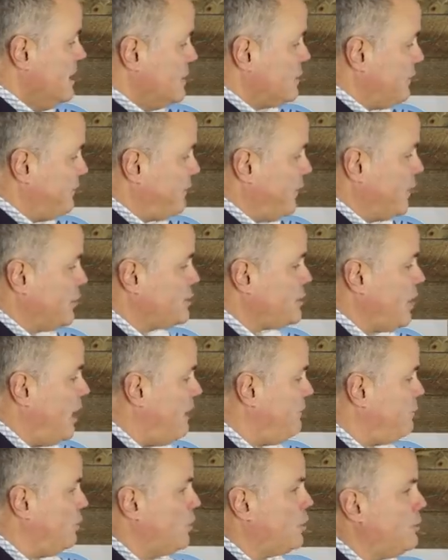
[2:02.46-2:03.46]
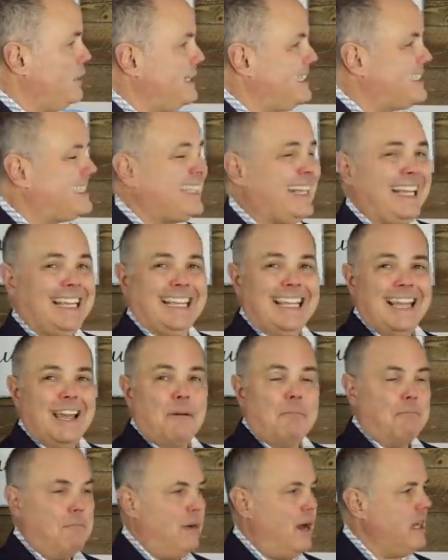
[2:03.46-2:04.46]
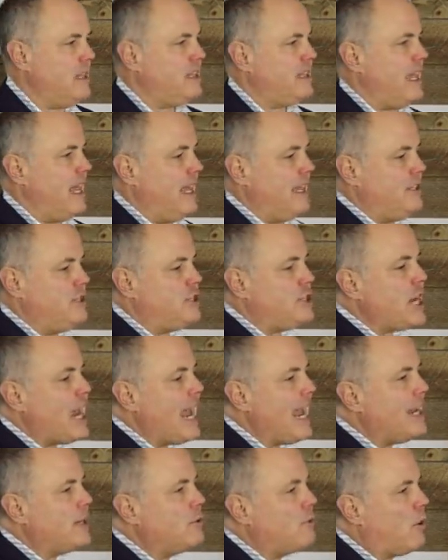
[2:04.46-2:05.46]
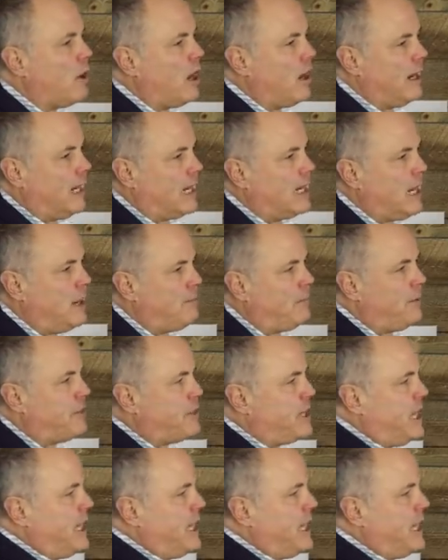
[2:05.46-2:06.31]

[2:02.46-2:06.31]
So first off, what do we see? Month-end January, a couple